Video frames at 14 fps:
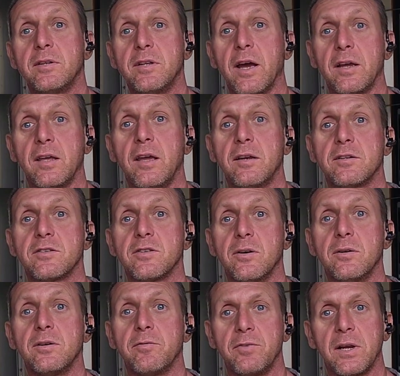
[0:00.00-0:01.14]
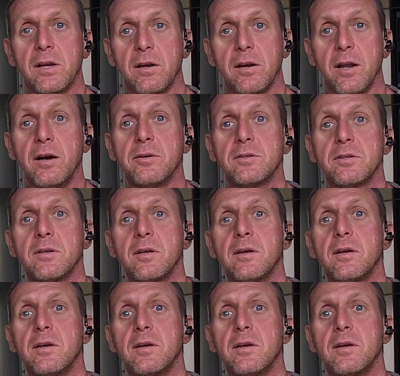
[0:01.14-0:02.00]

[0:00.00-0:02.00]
A decade or so to figure it out.